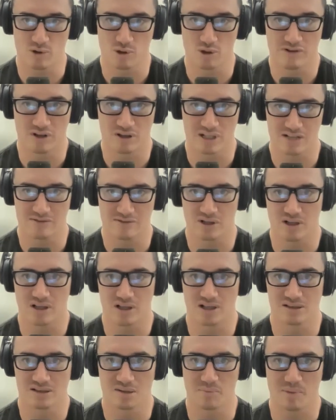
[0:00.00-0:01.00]
who've only ever
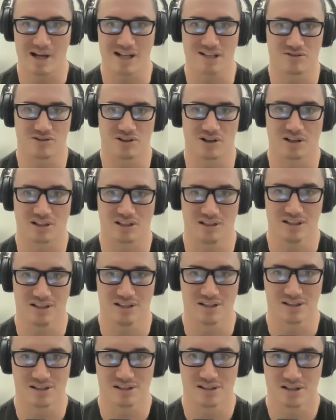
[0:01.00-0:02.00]
heard that patriarchy
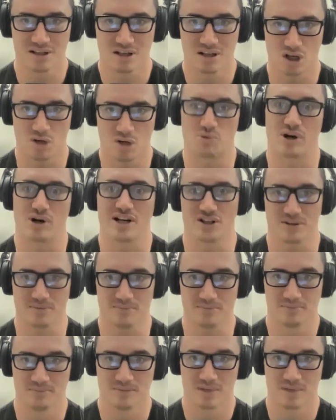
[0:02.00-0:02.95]
is oppression.